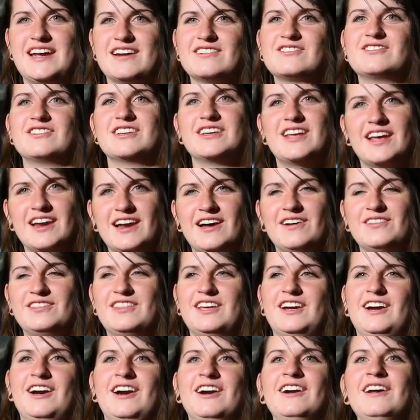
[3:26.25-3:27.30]
to actually get out
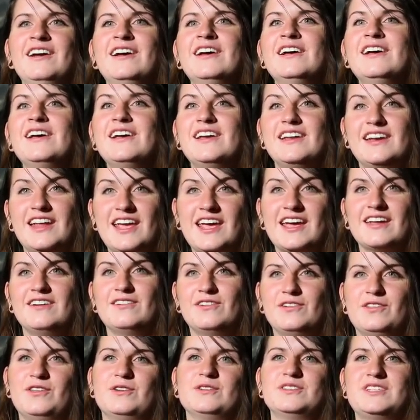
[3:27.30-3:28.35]
there and
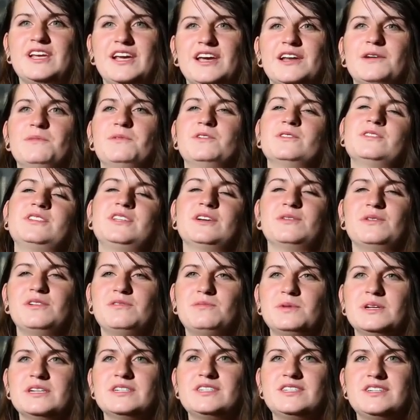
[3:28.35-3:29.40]
handle those animals that
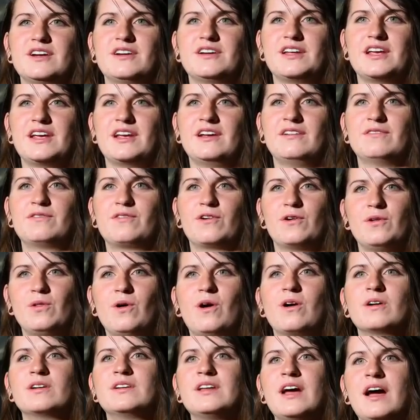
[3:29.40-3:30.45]
we've been studying for a long